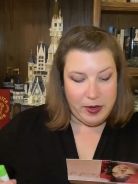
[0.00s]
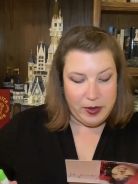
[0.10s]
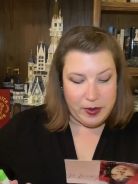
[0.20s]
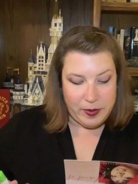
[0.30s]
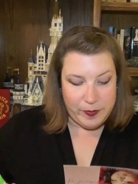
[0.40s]

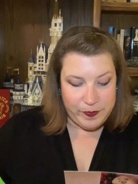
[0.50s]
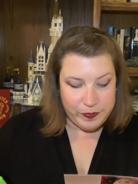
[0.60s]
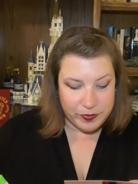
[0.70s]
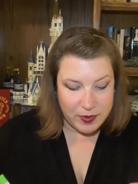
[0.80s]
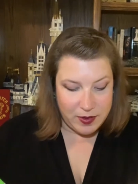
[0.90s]

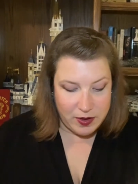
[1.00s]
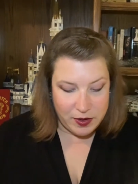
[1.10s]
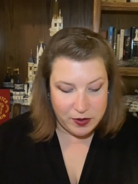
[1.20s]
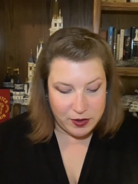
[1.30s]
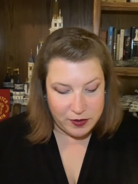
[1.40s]
to
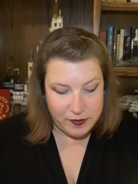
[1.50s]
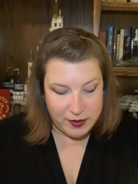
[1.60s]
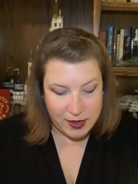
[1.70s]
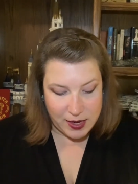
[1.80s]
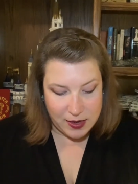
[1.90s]
heal your
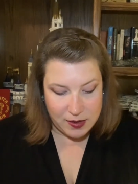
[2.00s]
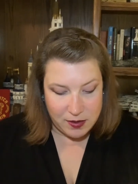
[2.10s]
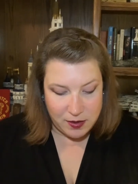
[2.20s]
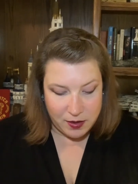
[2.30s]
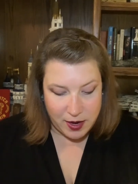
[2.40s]
skin.
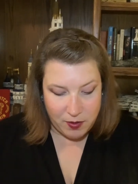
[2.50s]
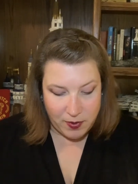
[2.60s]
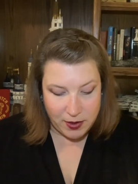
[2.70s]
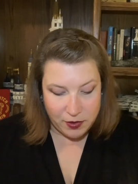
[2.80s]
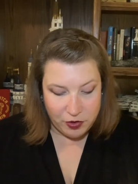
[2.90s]
The
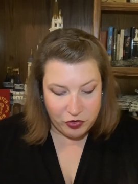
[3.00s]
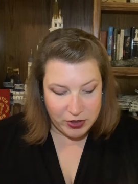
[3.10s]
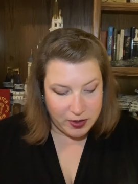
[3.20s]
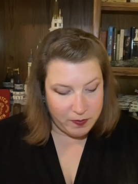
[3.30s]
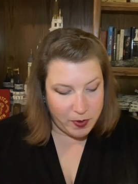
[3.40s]
lightweight nourishing
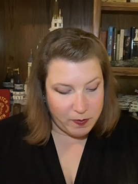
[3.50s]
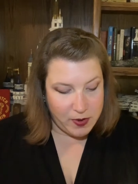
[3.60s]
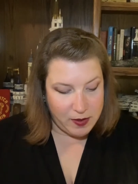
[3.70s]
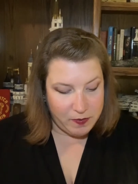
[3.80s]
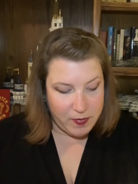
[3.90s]
lip balm
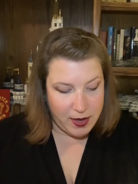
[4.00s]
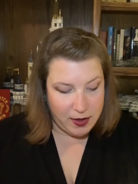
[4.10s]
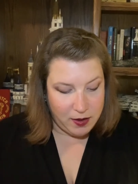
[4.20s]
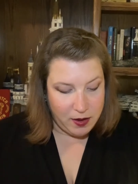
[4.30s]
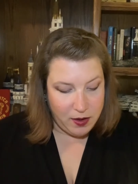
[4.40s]
is
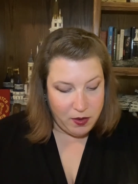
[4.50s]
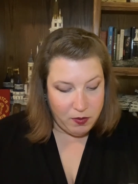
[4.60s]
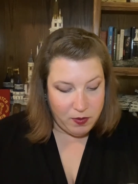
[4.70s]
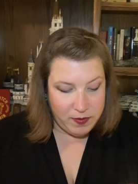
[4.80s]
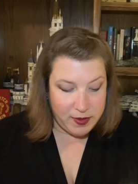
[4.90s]
made
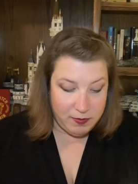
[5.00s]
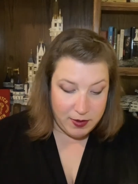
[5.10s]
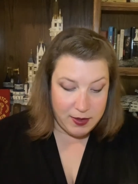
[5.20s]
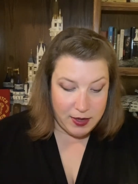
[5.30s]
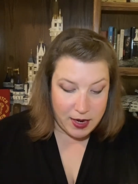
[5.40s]
with
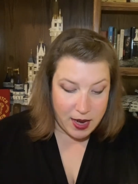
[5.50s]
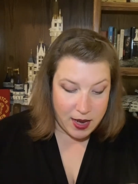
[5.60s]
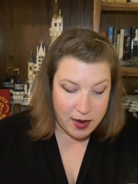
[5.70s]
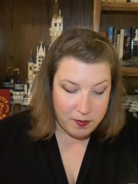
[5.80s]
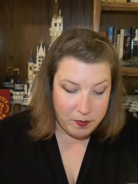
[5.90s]
CBD
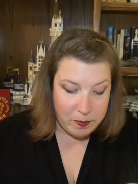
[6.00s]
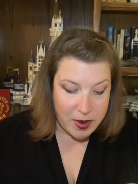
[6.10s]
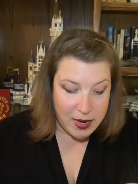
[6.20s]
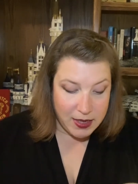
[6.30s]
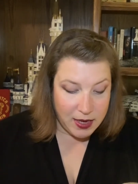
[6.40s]
and
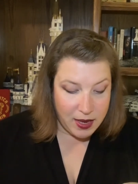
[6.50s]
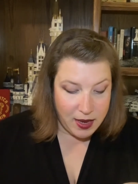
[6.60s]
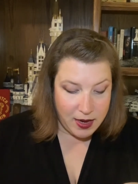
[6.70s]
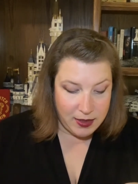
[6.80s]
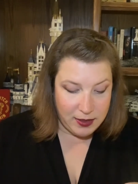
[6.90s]
manuka
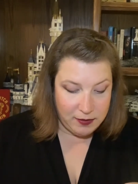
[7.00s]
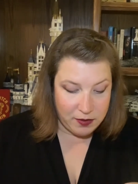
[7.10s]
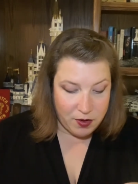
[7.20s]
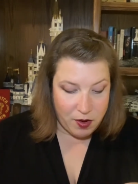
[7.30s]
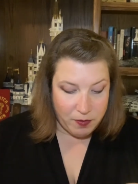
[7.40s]
honey to
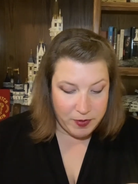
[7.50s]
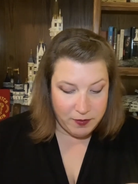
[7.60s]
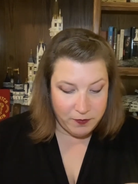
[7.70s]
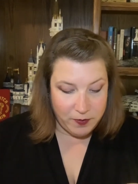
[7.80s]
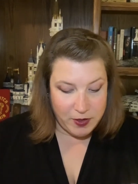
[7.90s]
calm
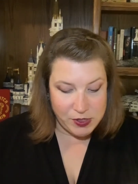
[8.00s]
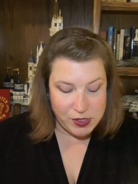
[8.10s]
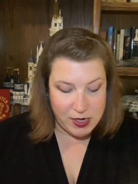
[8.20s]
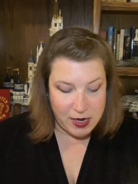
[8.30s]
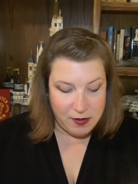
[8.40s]

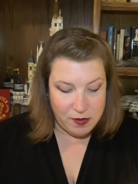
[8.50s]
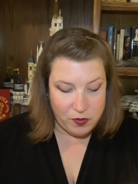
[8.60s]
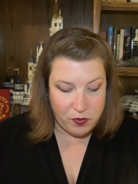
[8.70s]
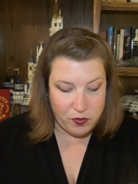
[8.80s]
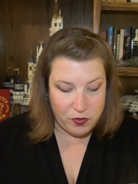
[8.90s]
inflammation and
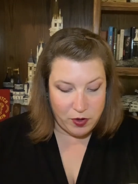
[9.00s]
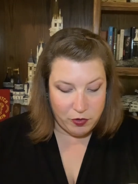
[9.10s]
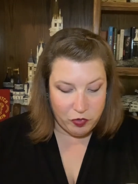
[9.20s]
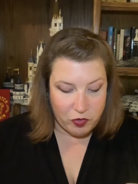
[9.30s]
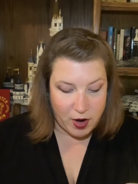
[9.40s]
soothe
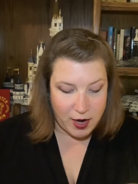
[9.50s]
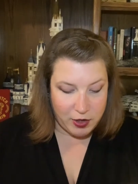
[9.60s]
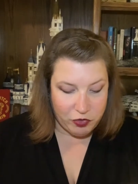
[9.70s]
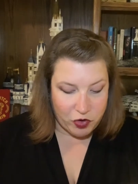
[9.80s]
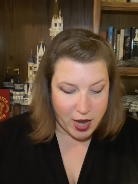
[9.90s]
dry,
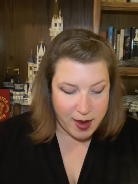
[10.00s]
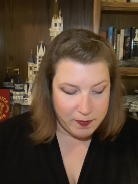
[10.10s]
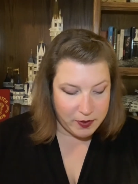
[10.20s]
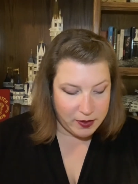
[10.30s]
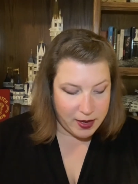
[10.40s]

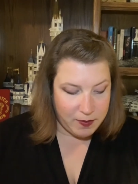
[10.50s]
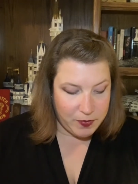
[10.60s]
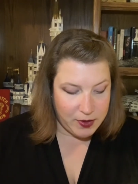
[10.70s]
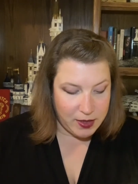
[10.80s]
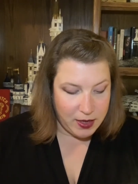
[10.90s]
chapped
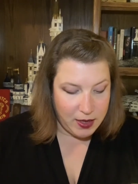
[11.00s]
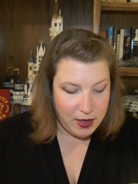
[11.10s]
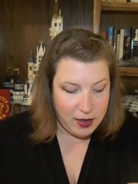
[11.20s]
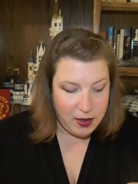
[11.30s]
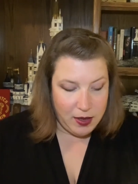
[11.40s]
lips.
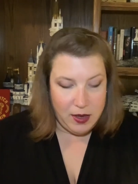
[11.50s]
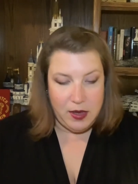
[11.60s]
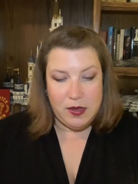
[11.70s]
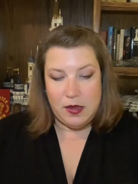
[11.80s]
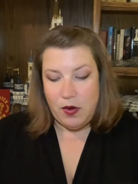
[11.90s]

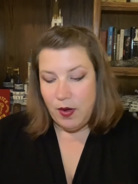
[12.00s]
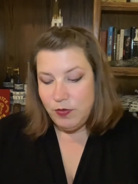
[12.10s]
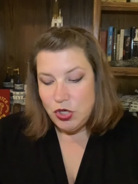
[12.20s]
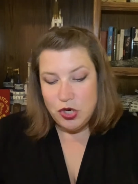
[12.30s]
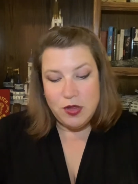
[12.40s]
So I'm
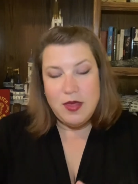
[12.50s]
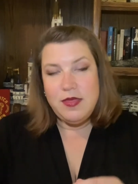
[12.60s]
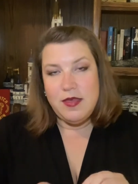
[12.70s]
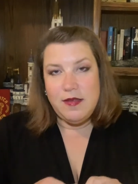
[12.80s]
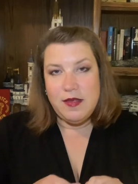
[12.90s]
sure that
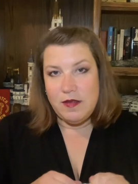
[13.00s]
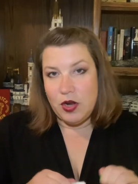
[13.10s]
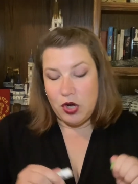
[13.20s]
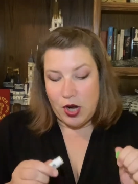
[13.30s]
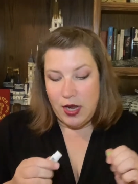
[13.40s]
this is a
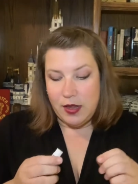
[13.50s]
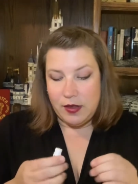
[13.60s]
great